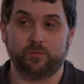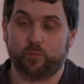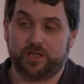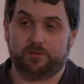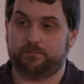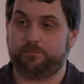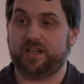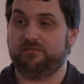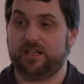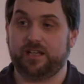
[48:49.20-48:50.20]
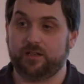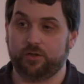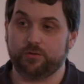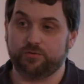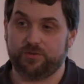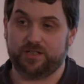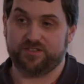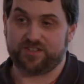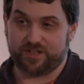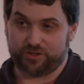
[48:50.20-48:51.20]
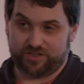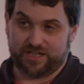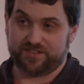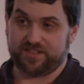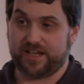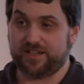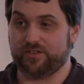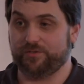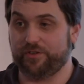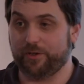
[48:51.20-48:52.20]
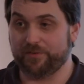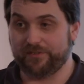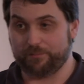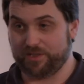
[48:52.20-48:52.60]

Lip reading: we'd bury it in concrete and station the SAS on top of it.